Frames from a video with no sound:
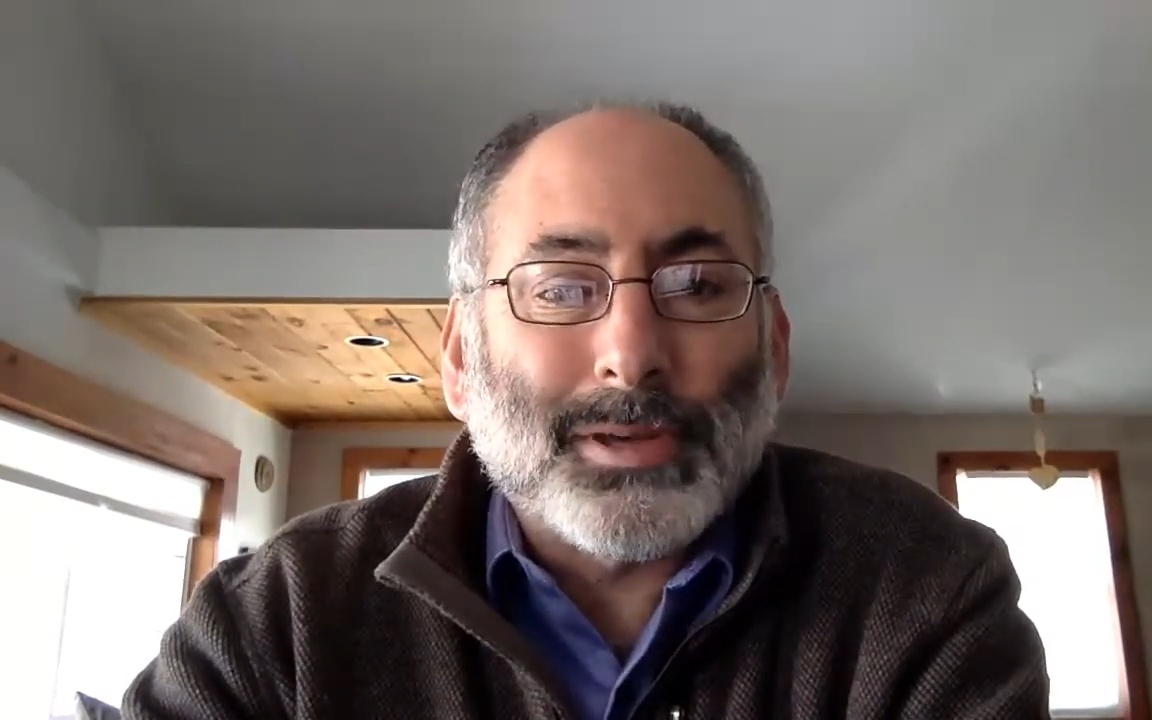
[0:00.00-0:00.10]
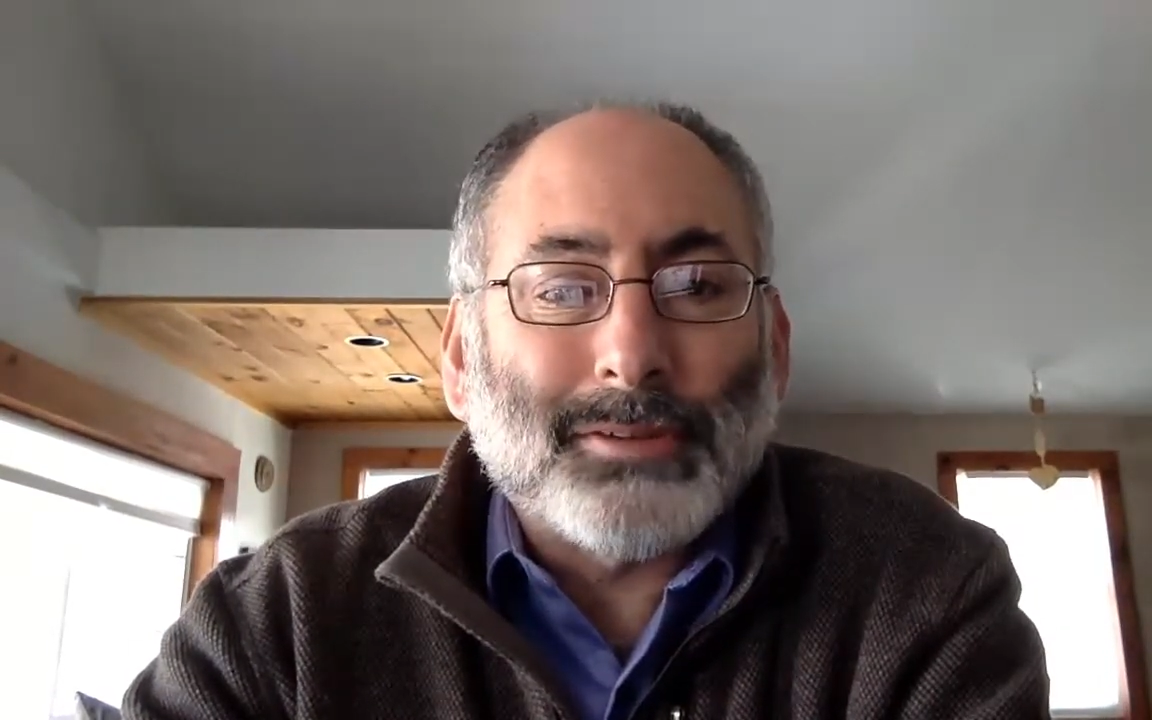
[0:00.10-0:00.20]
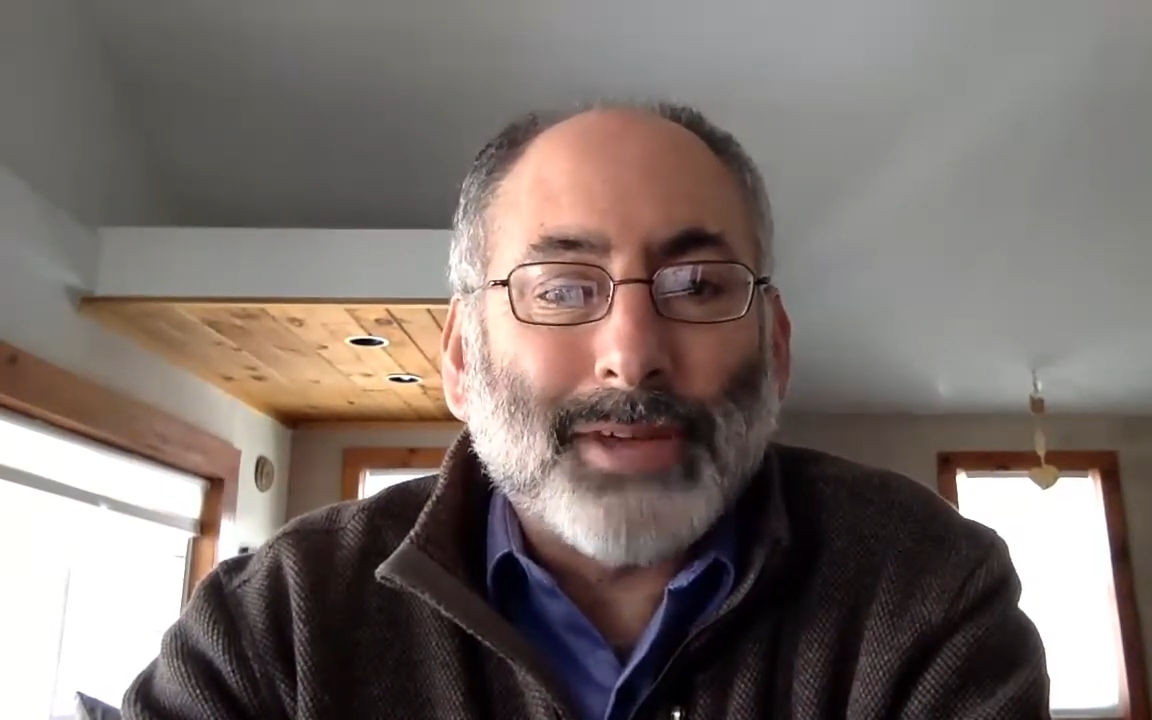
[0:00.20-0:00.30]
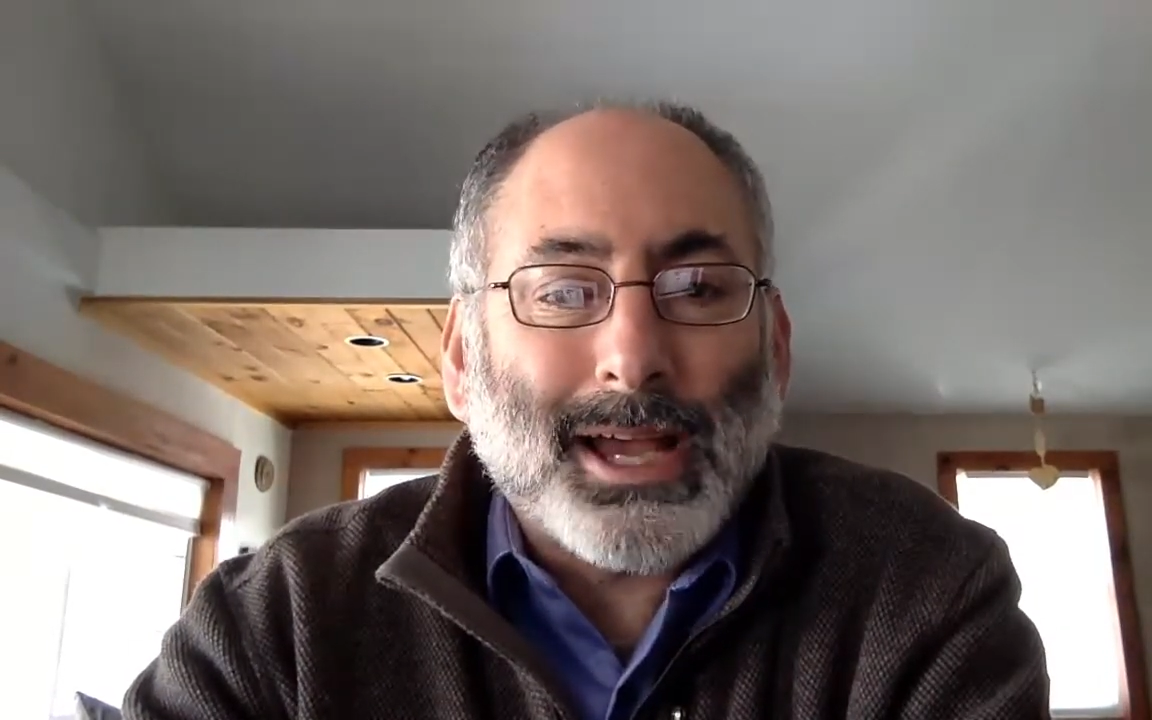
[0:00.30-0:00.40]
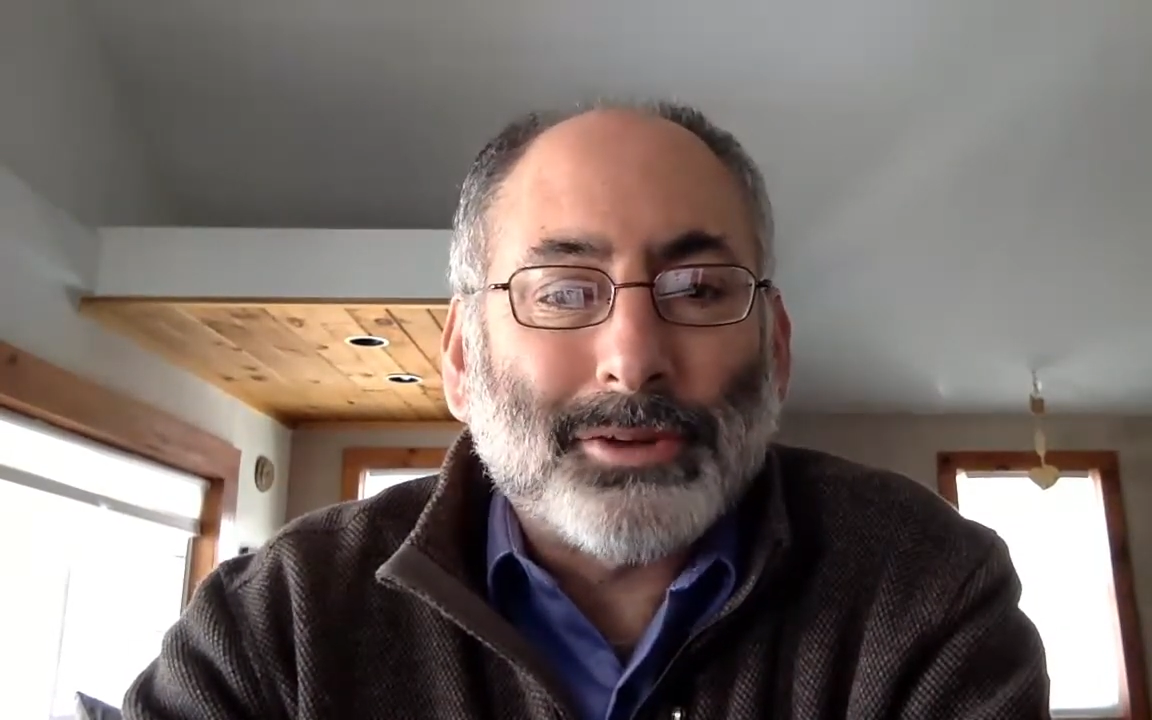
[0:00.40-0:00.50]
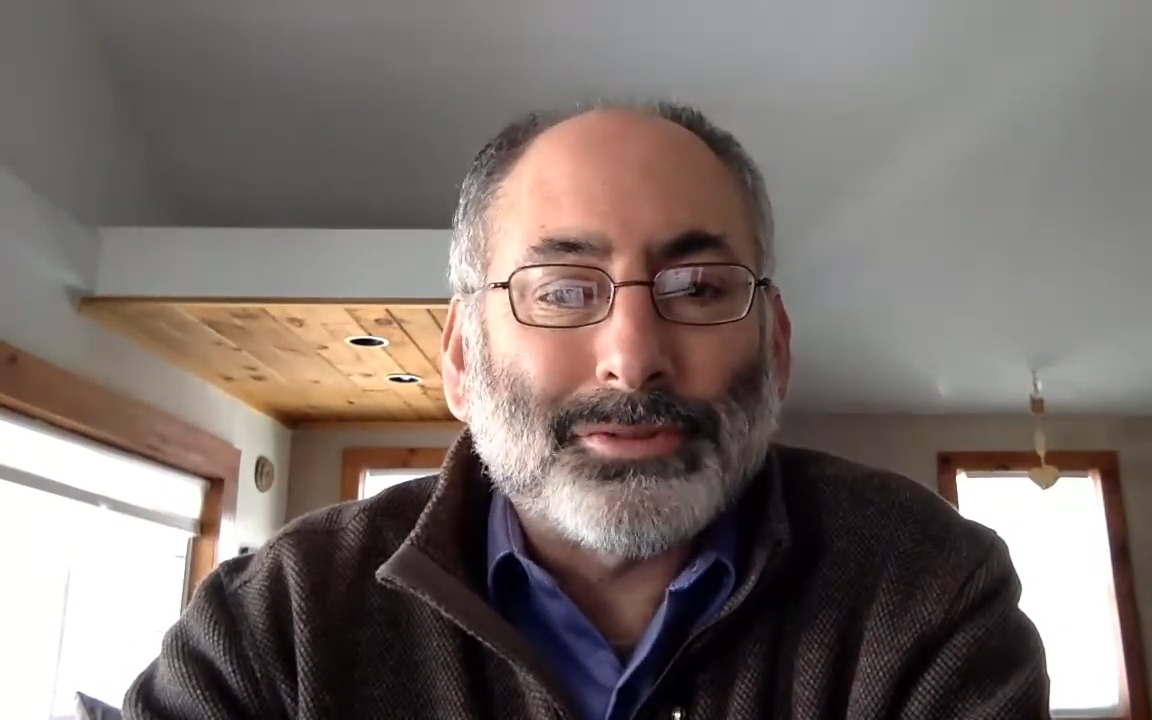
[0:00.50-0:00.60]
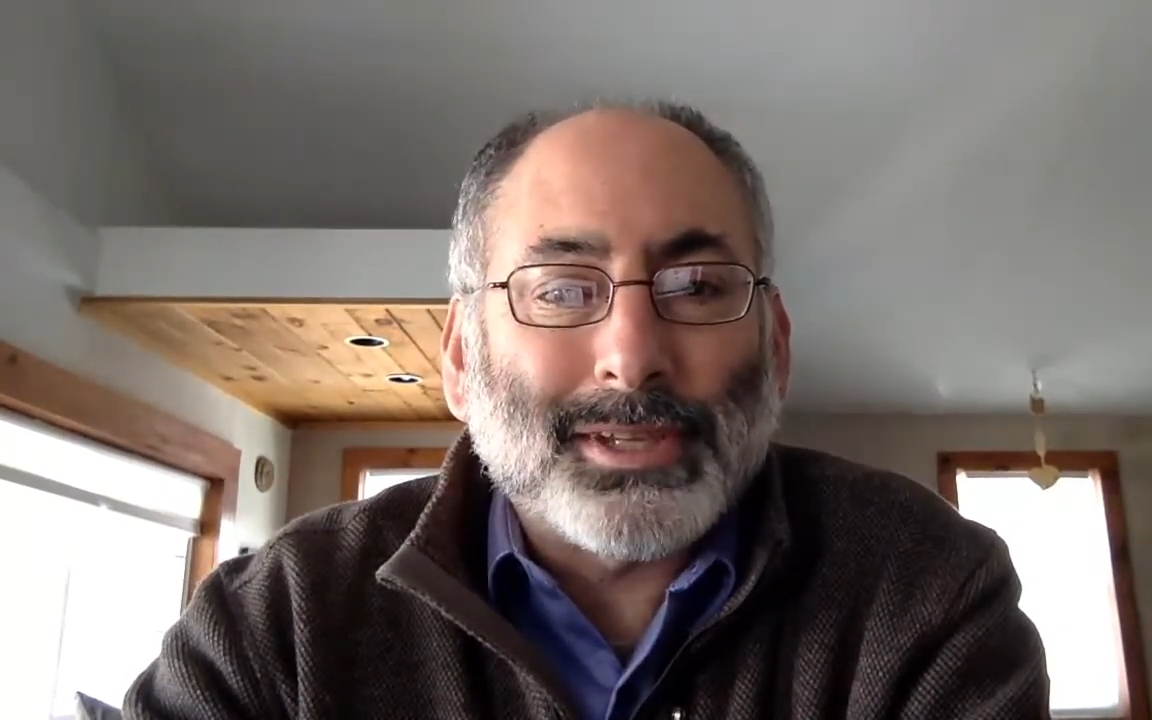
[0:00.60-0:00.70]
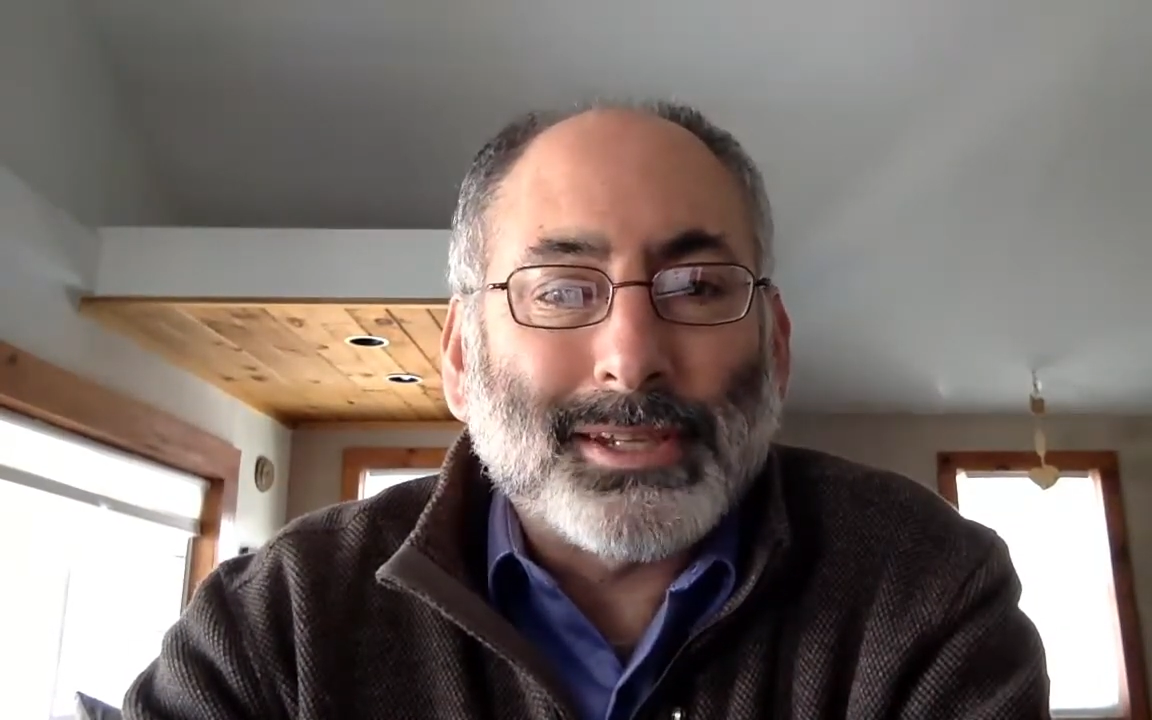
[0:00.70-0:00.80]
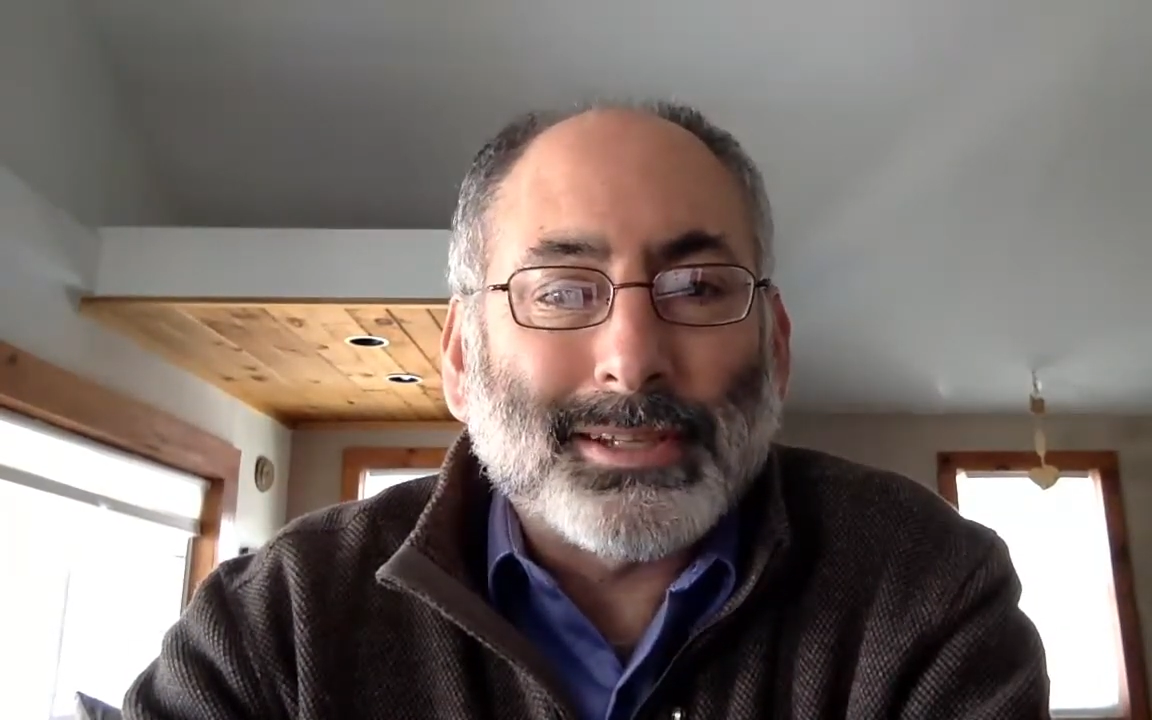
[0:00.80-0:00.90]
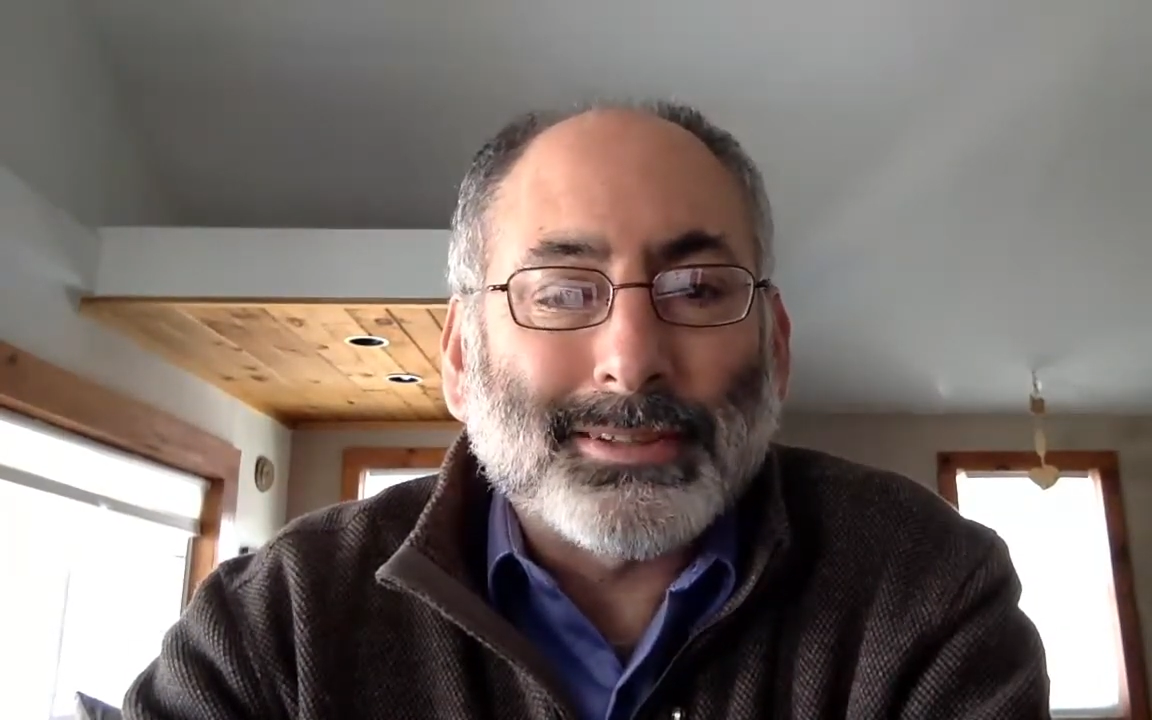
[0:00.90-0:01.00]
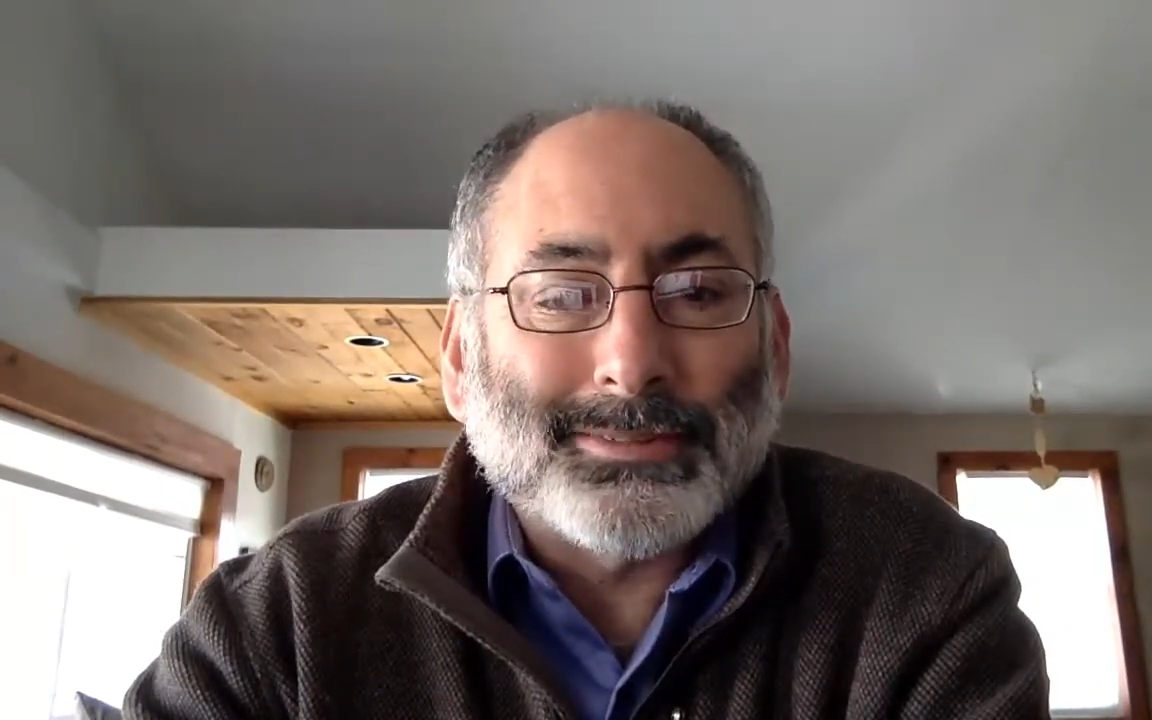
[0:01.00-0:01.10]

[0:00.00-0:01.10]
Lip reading: of a house heating.